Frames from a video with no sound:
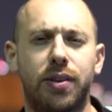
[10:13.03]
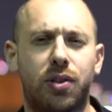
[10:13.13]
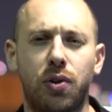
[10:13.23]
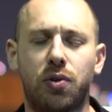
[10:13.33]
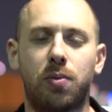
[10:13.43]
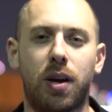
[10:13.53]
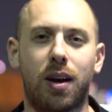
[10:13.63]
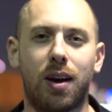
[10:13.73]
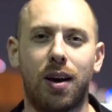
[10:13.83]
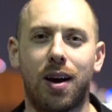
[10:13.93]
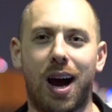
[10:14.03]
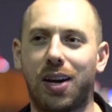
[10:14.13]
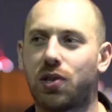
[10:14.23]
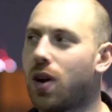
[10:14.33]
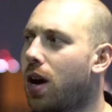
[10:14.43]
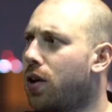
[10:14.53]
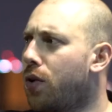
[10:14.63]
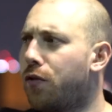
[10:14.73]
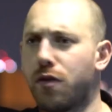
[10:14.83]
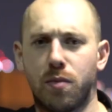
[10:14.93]
"Excuse me, I saw
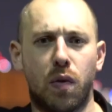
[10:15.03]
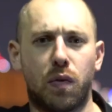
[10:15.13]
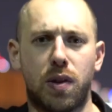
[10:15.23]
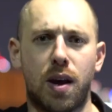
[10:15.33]
you from over